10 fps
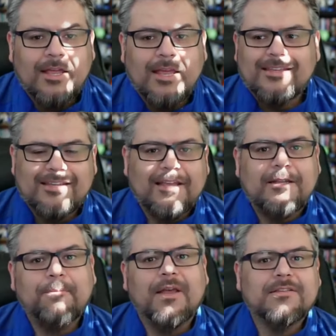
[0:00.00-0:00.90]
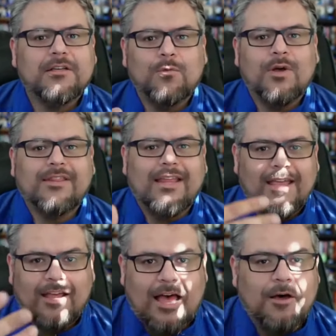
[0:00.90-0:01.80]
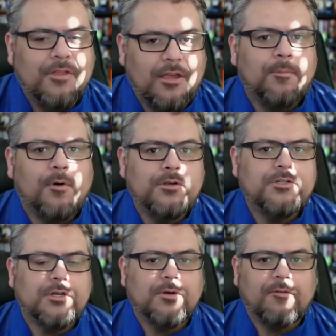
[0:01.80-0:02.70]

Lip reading: See, it depends on how they approach you.